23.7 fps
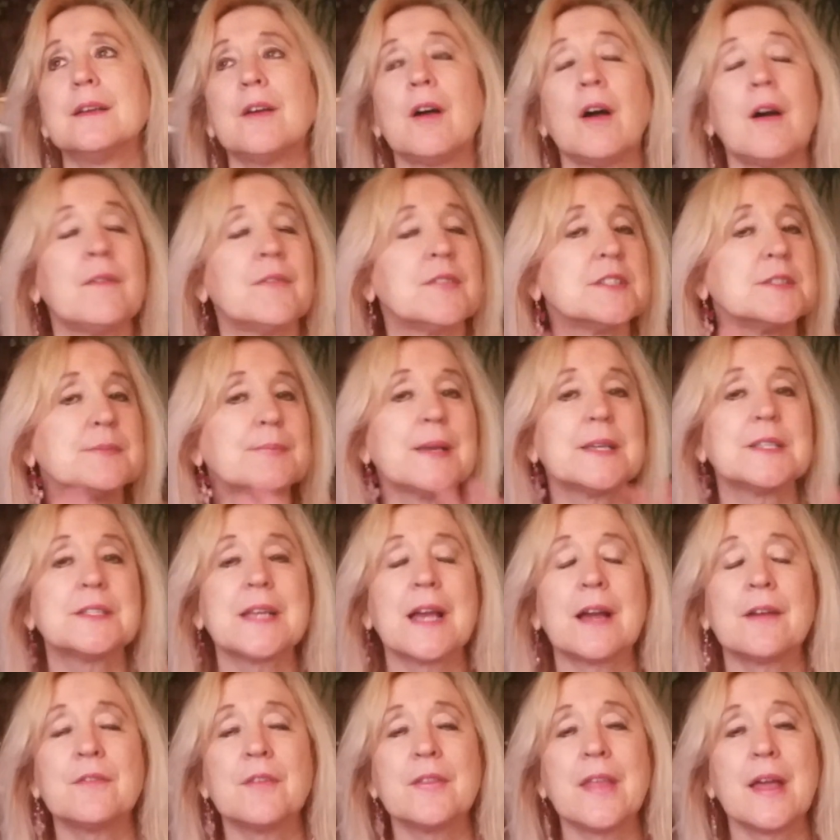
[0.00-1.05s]
office space,
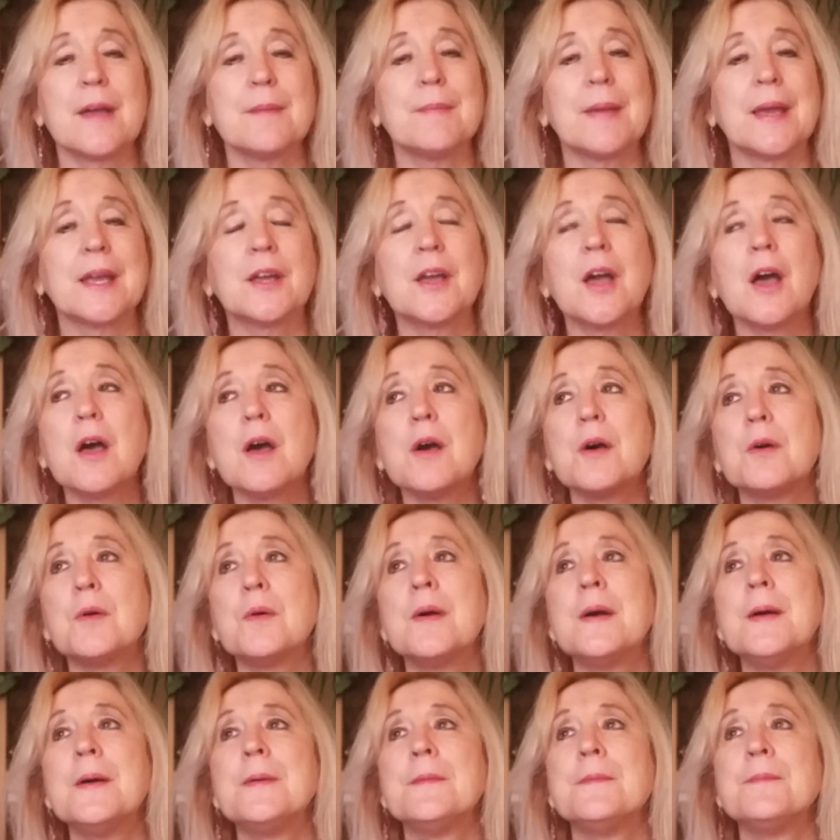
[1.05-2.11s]
however that may
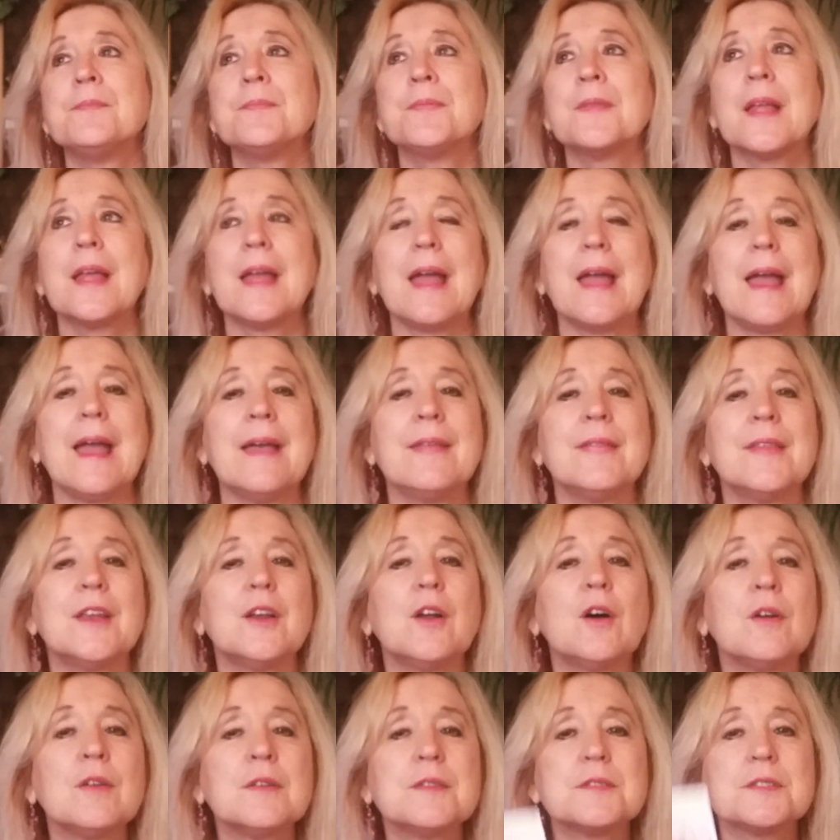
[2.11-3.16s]
go. And then
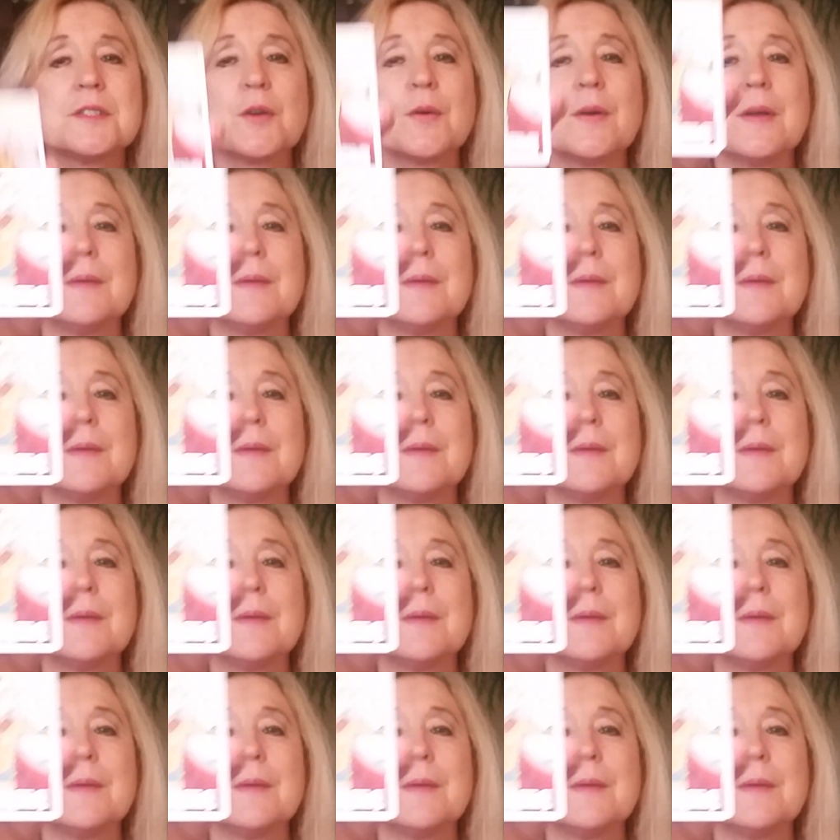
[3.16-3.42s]
also